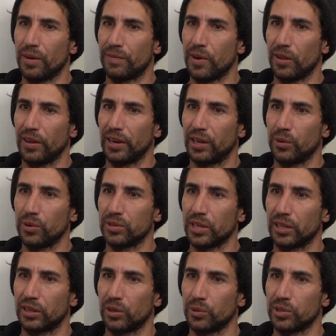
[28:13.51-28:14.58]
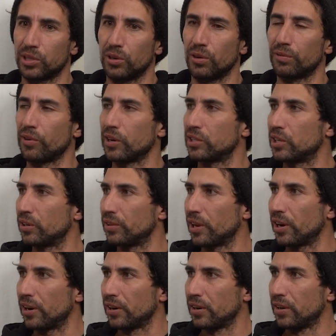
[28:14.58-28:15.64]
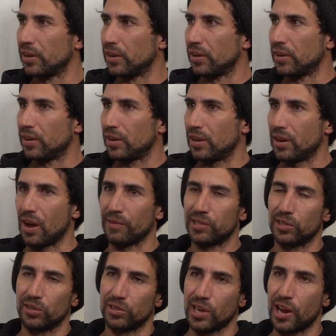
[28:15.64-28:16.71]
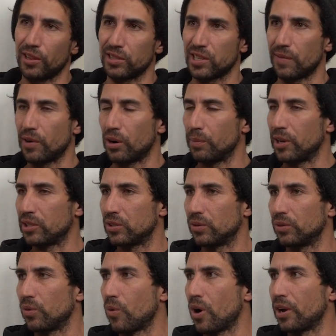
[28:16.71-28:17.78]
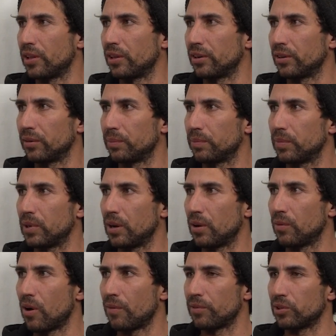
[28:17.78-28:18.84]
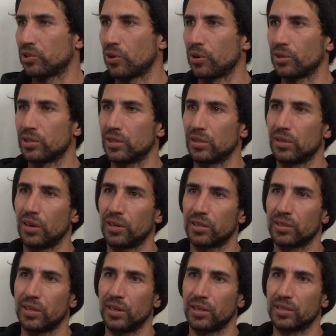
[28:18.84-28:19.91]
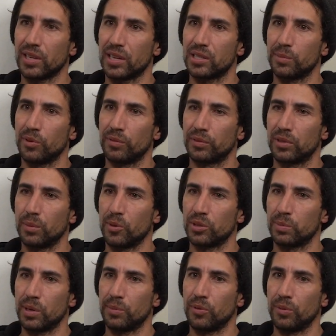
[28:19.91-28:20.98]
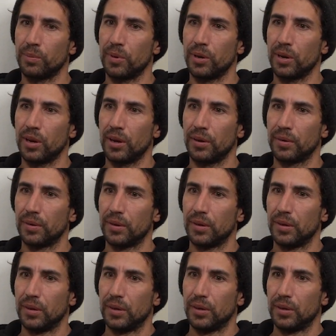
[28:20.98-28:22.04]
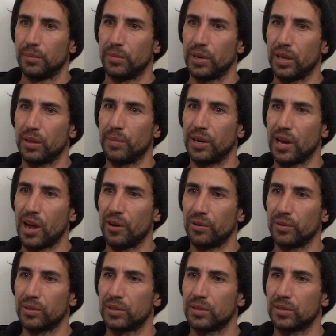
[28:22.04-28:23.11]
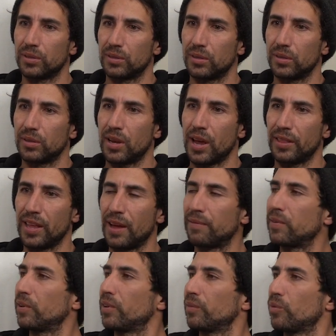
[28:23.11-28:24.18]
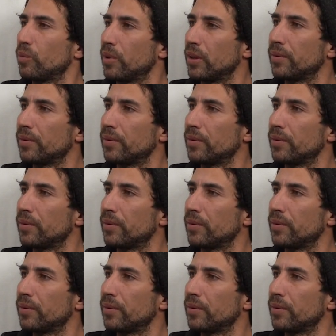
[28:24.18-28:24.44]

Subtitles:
It felt like it was like there was still a frontier there. And obviously there's islands I've never been to in Hawaii that are, you know, off the charts and not inaccessible to most people. But yeah, the Big Island had that feeling for me.